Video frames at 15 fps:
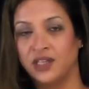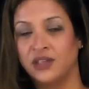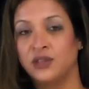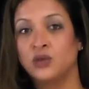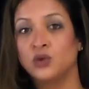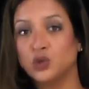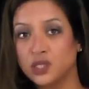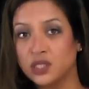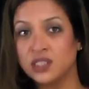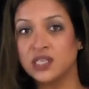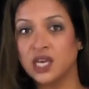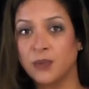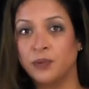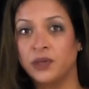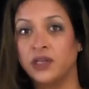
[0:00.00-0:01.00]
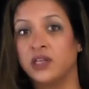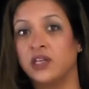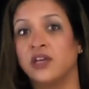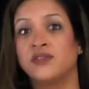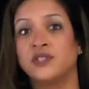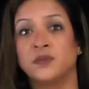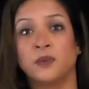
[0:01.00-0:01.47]
The dorsal scapular
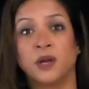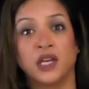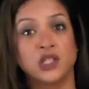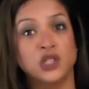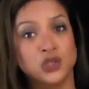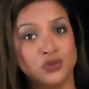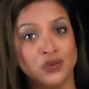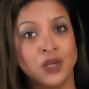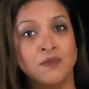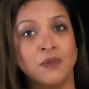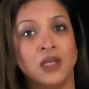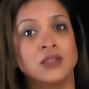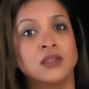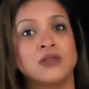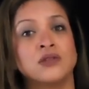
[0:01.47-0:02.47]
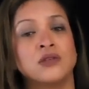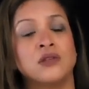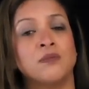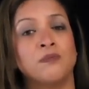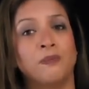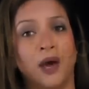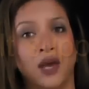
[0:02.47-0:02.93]
nerve supplies three muscles on
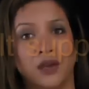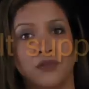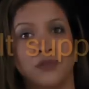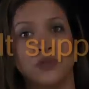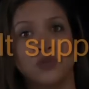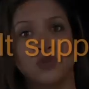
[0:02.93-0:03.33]
the back of the